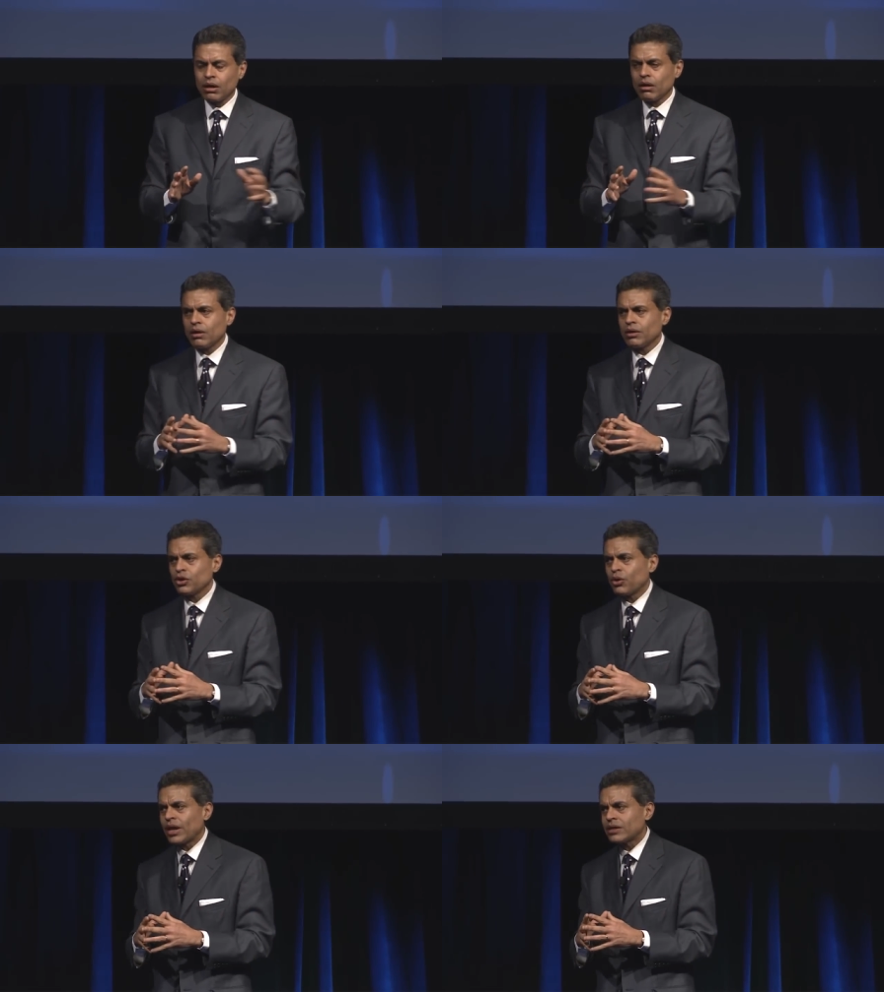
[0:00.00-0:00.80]

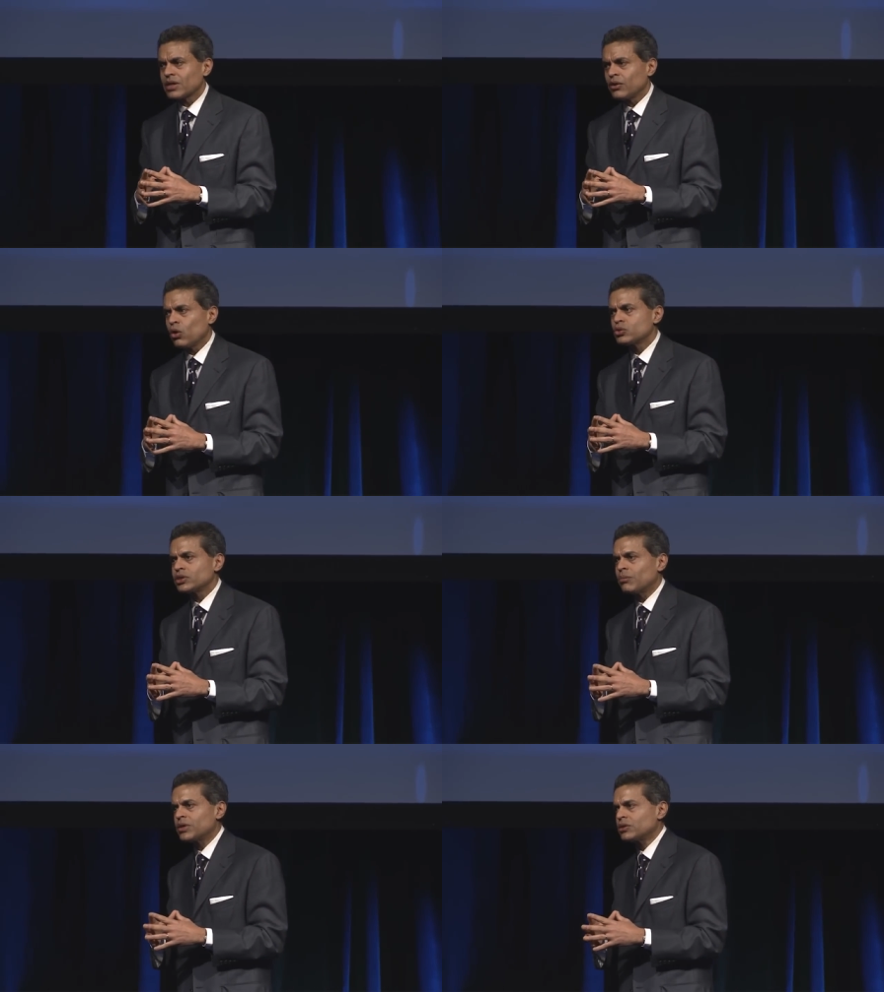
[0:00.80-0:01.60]
it owes
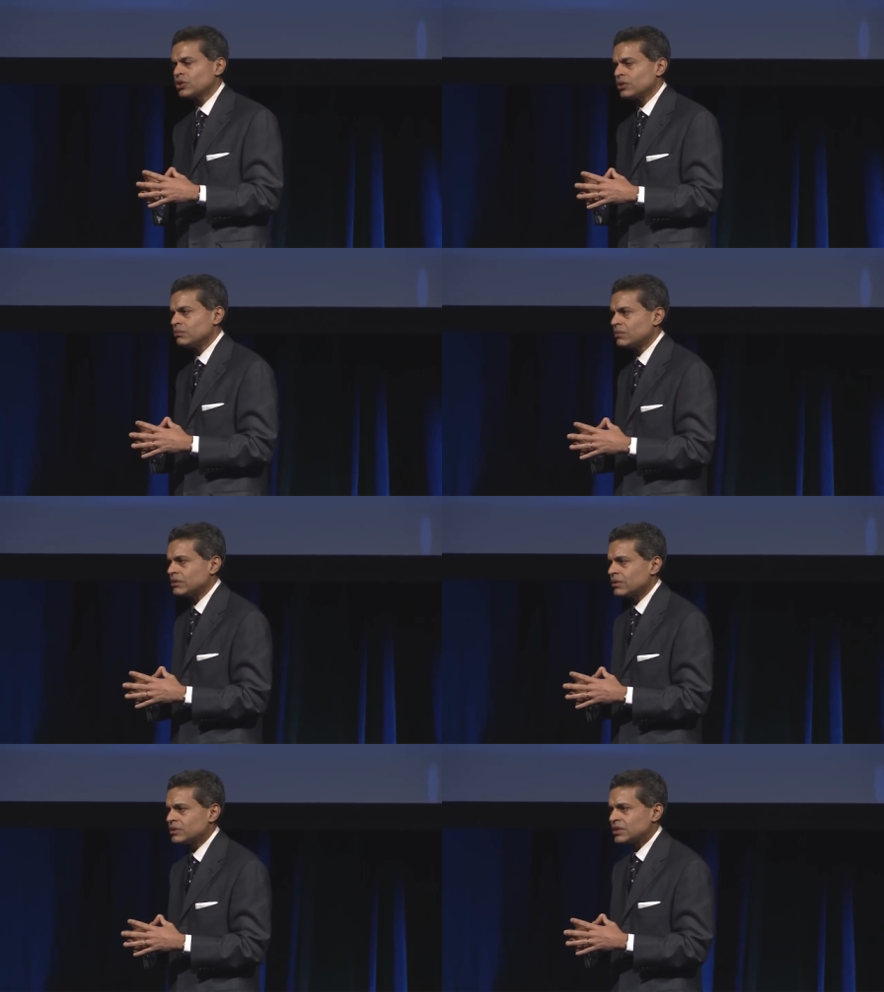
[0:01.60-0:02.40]
something to the
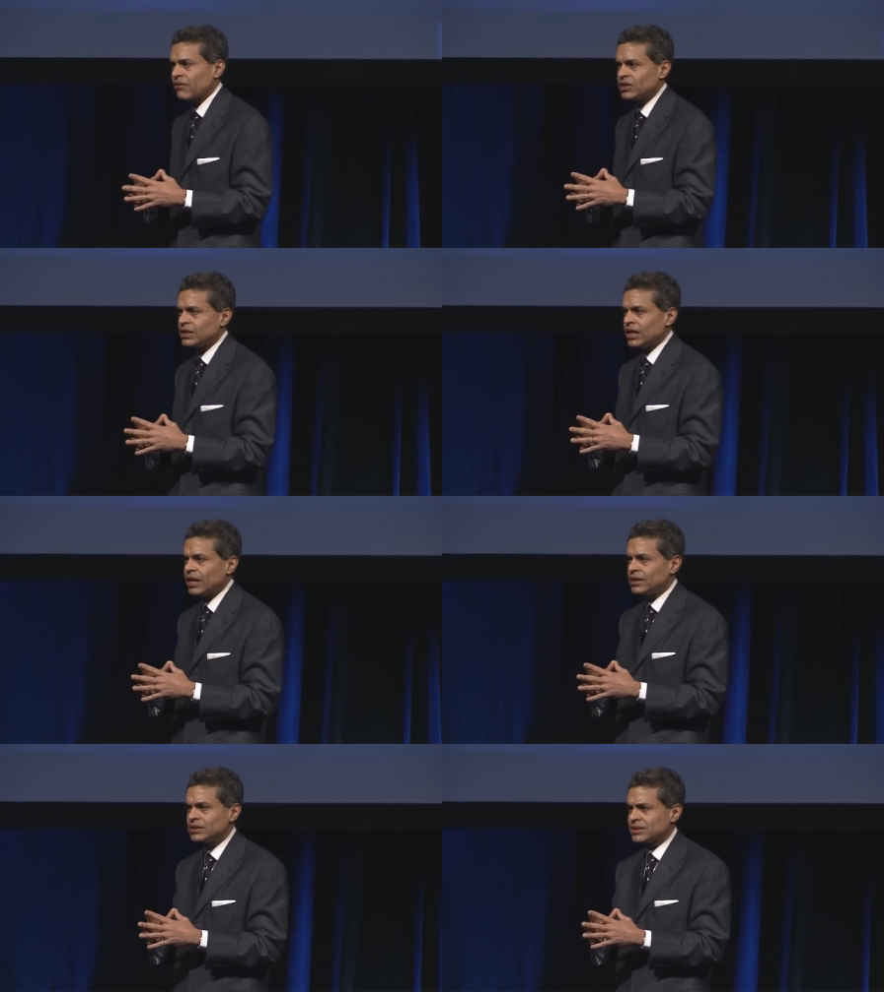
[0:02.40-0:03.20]
17th and
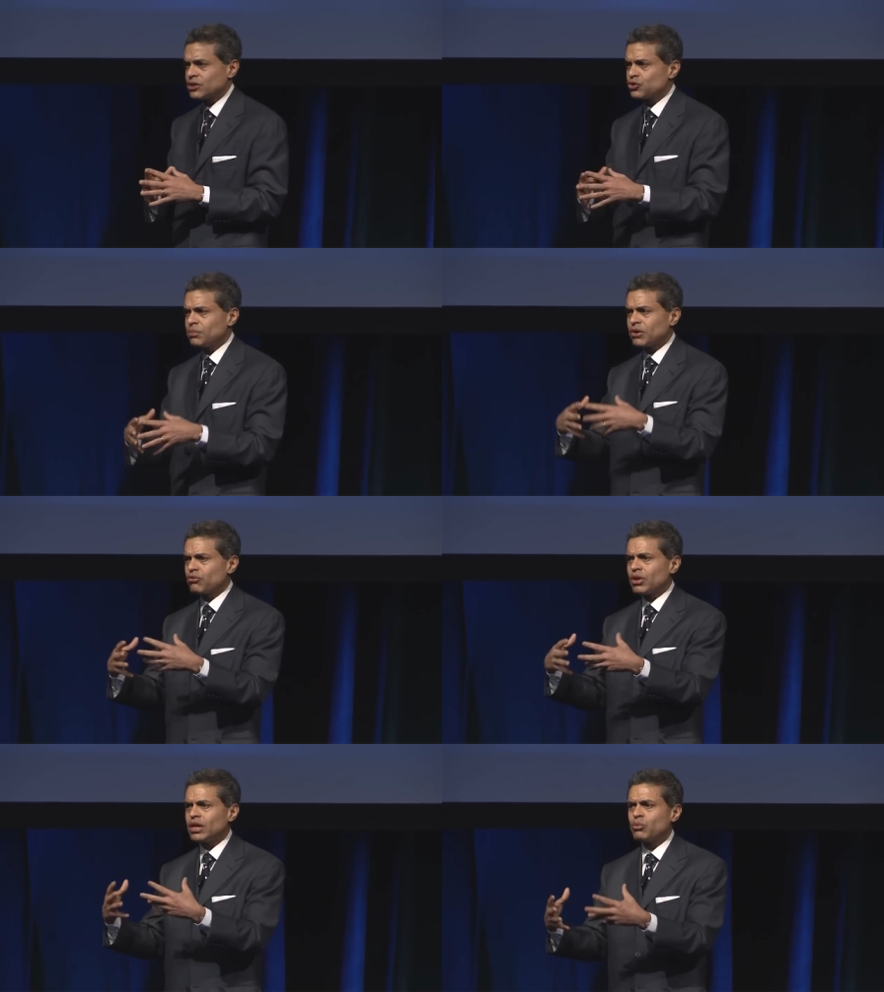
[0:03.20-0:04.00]
18th century, but it
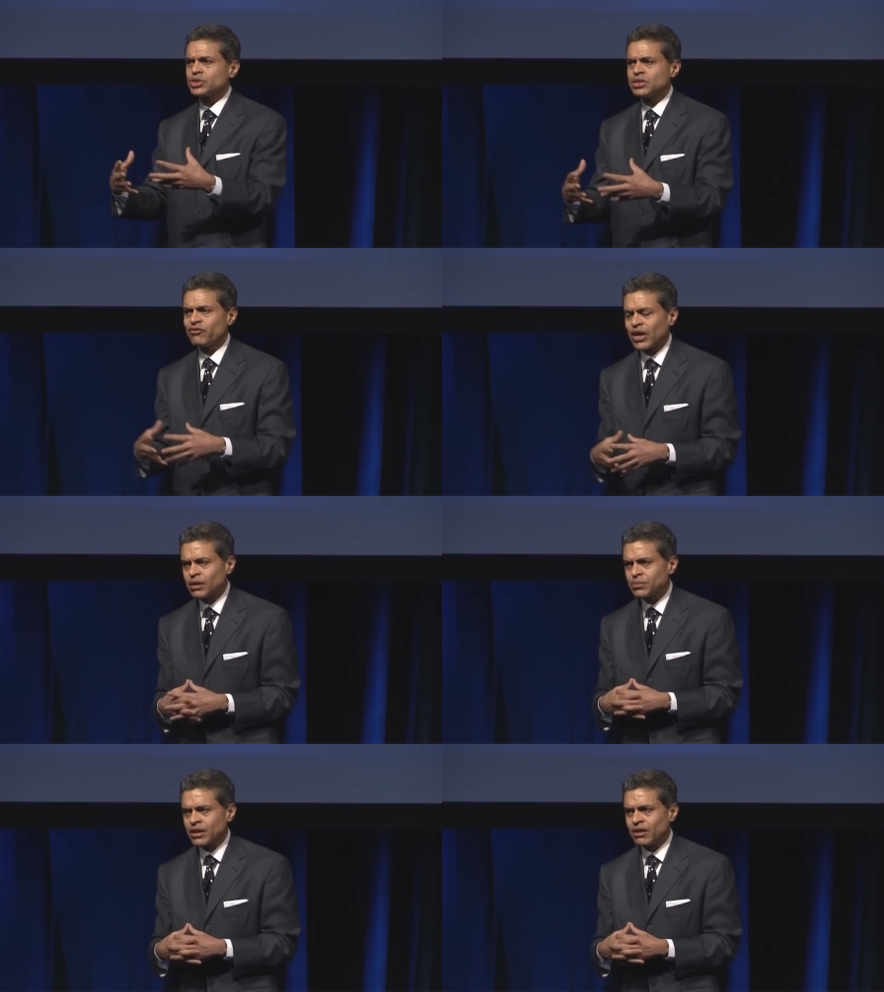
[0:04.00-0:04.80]
really was
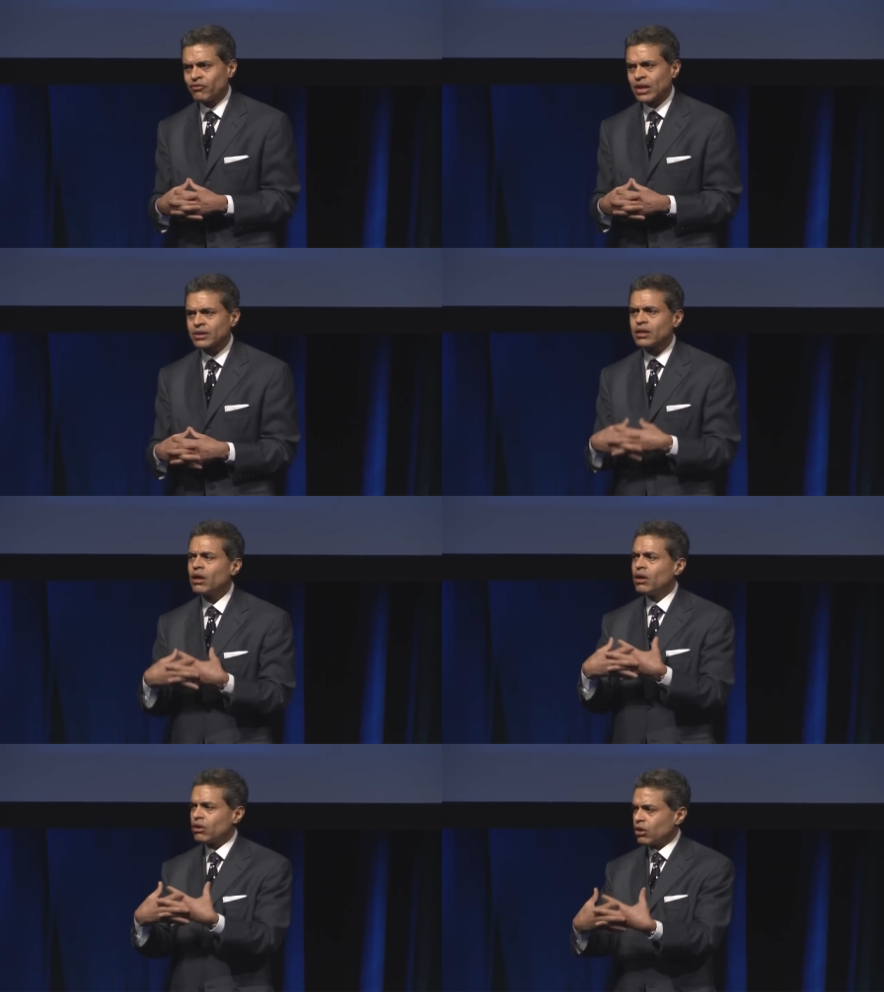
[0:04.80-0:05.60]
developed and invented
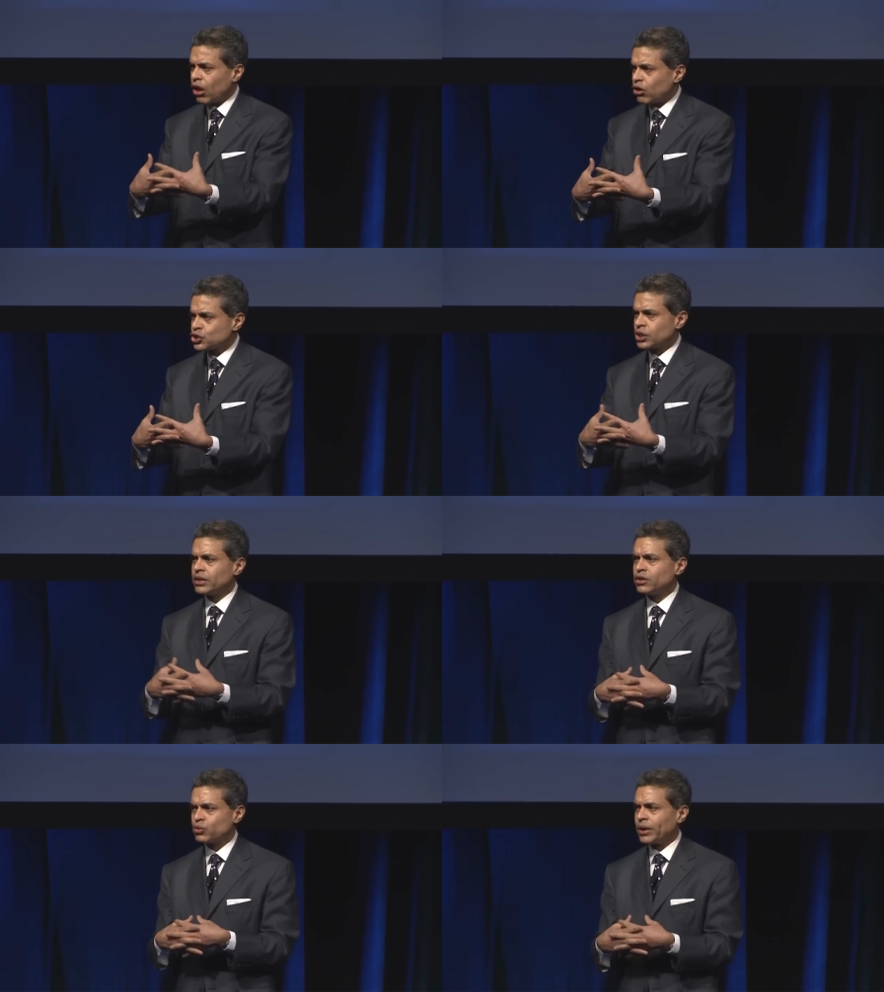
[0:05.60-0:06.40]
largely
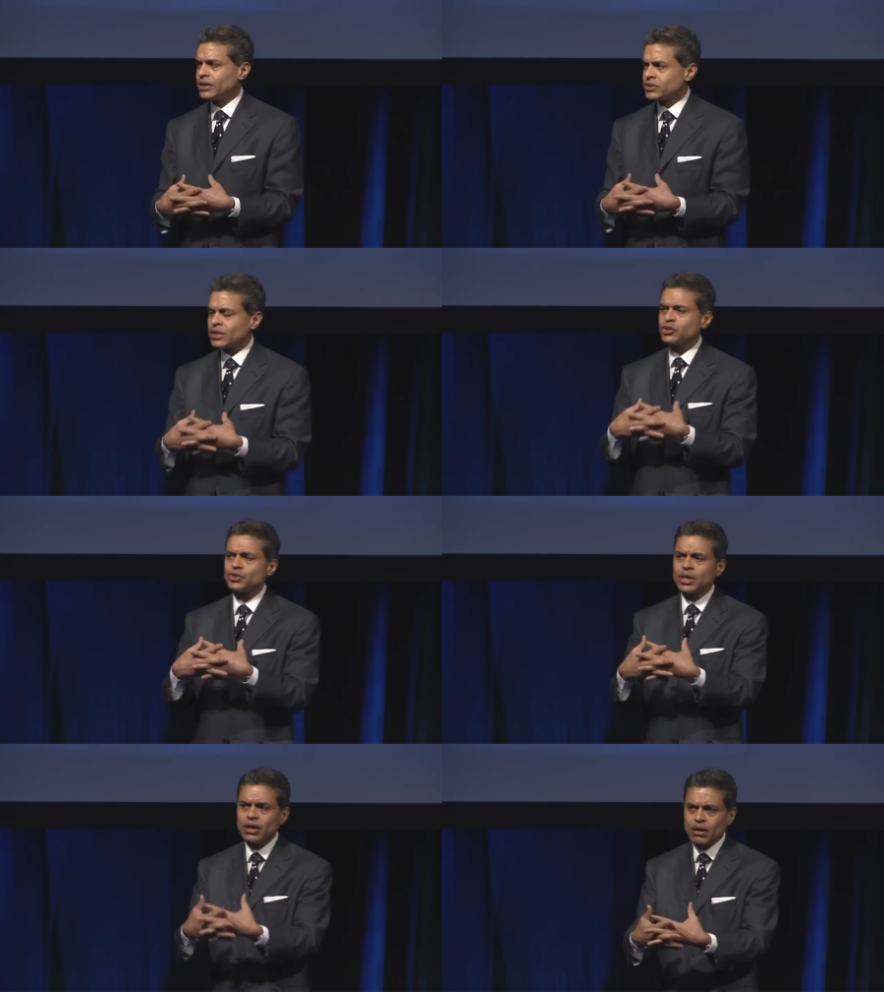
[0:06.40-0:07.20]
in the 20th century,